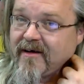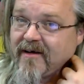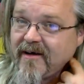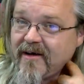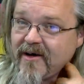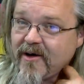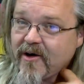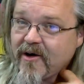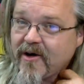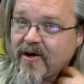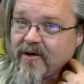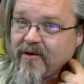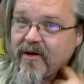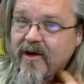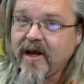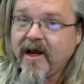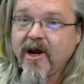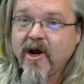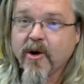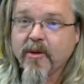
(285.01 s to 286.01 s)
uh, on
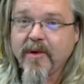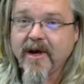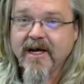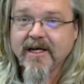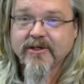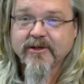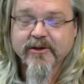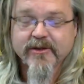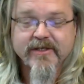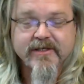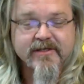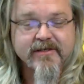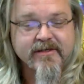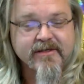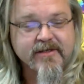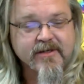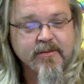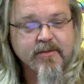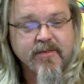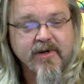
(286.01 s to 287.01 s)
air
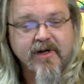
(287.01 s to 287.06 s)
mattresses,